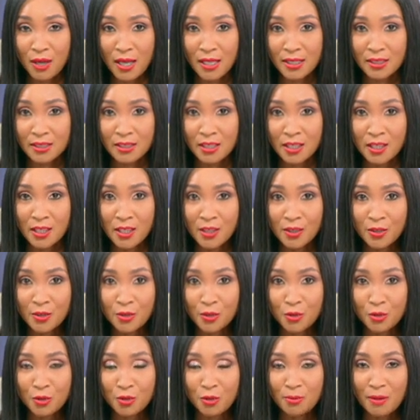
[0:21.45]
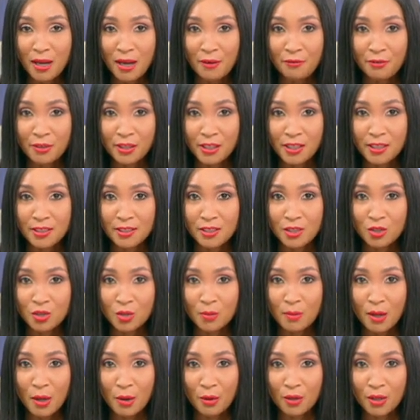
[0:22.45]
rand. Newzroom Afrika's
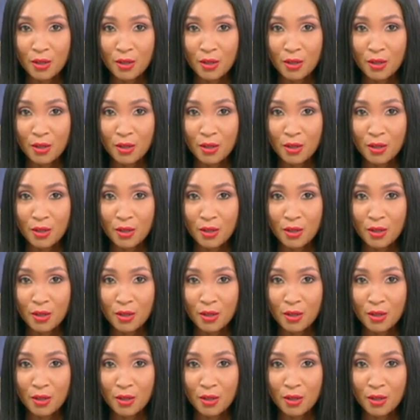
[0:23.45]
Tumaole